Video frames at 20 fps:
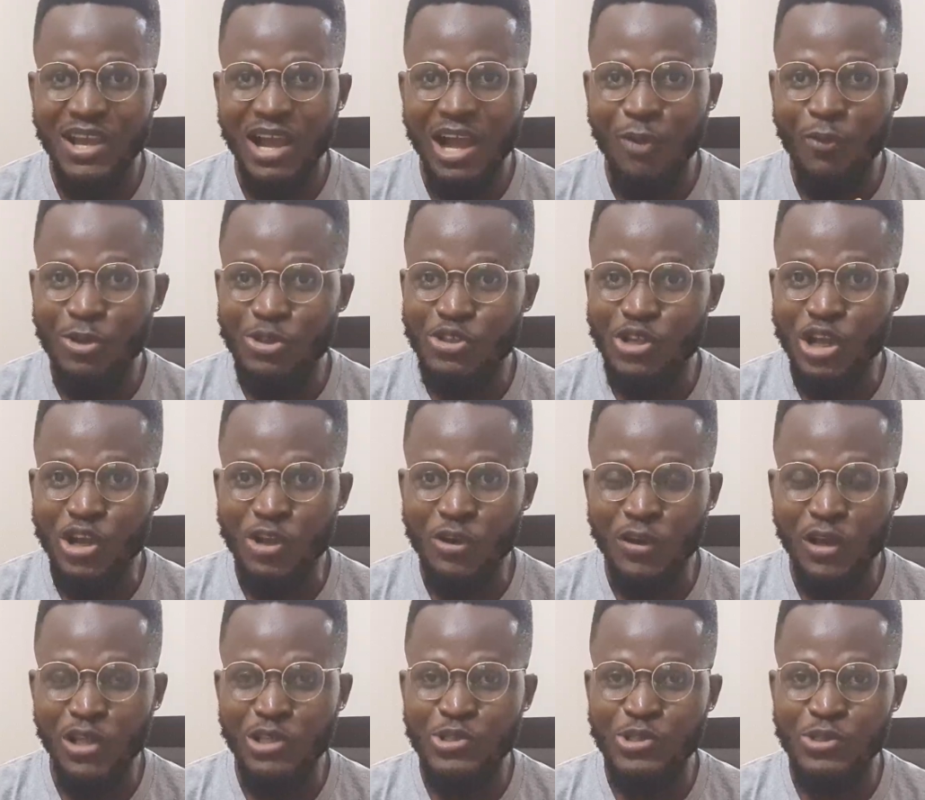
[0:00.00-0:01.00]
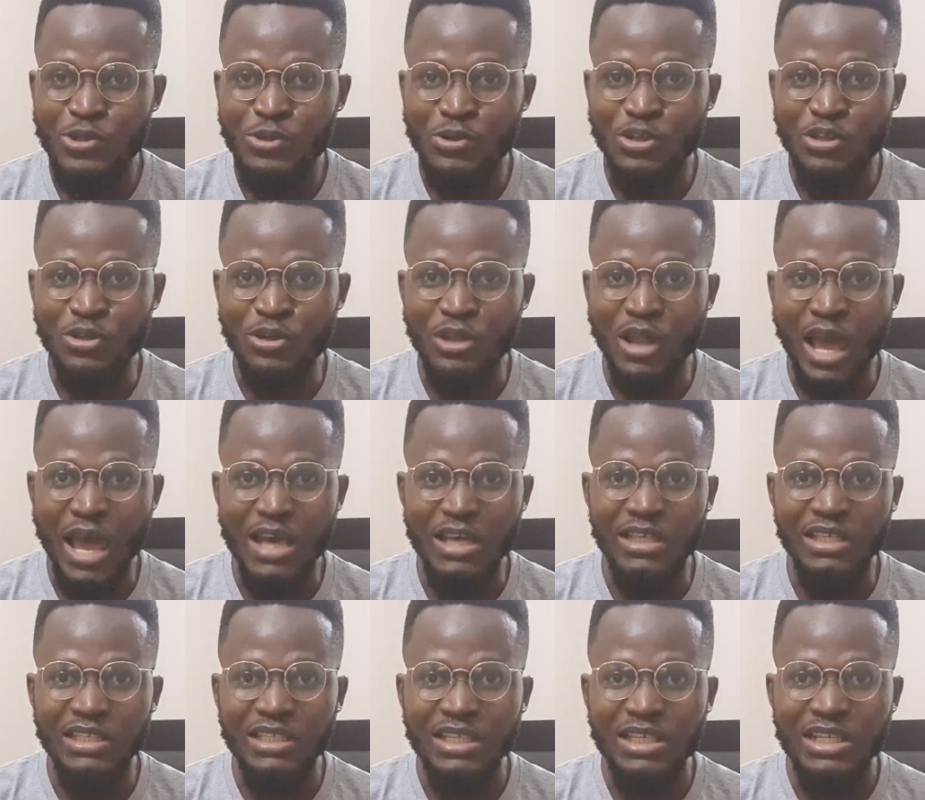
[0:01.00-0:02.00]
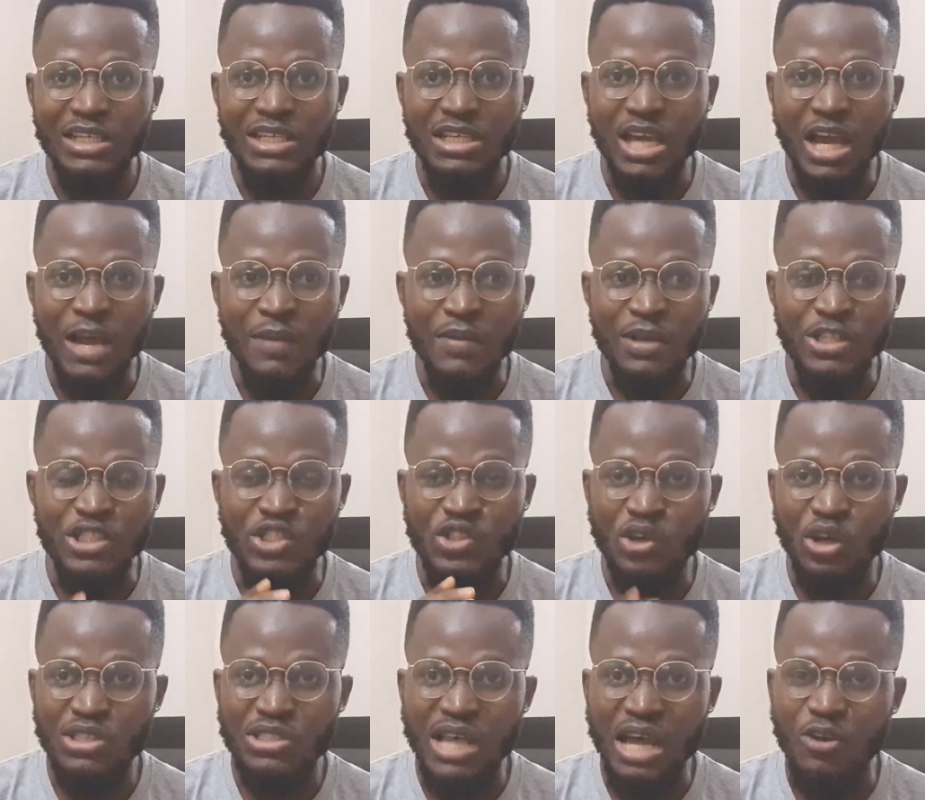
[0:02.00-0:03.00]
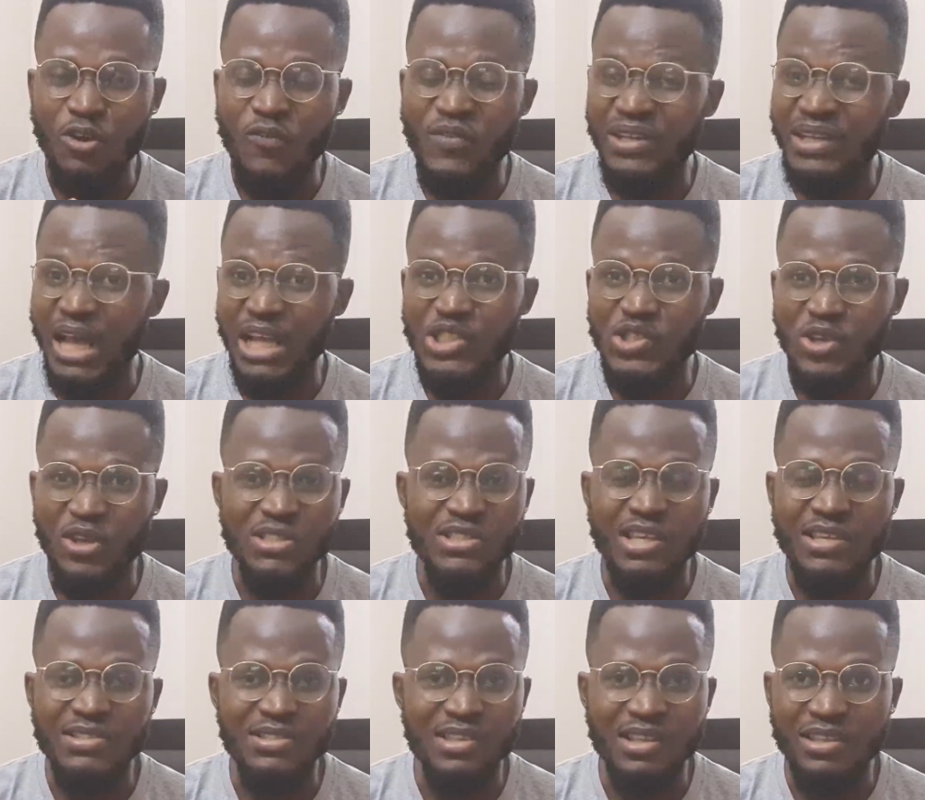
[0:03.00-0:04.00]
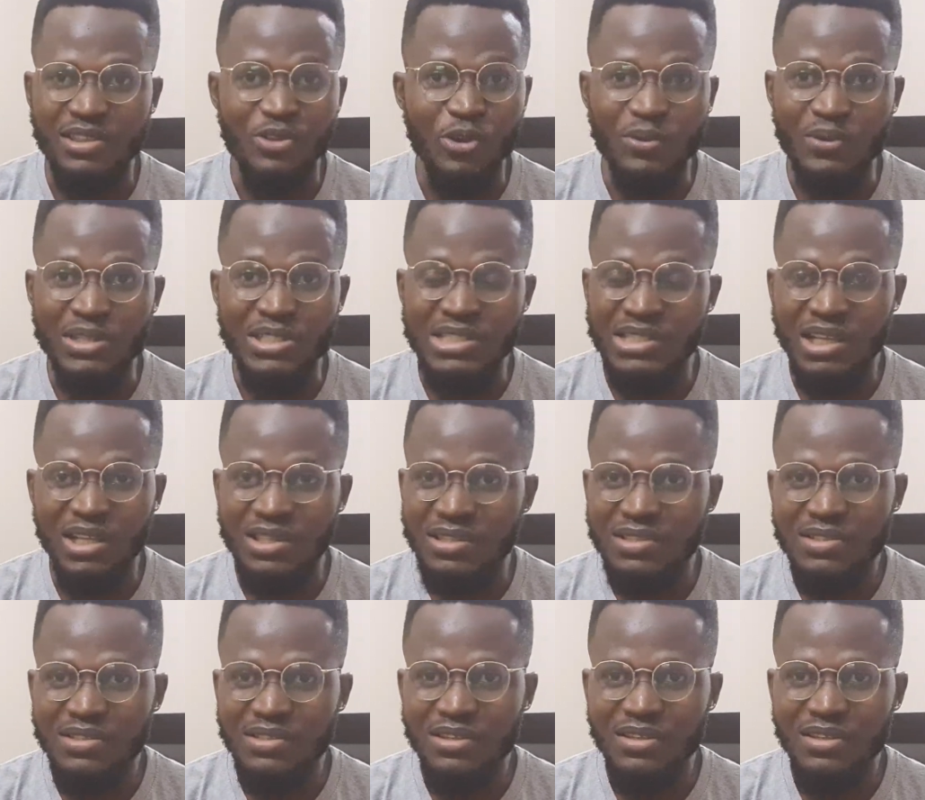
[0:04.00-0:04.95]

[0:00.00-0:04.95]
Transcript: I want to encourage you. You know, like yeah, it's not an overnight success thing. No, it's not,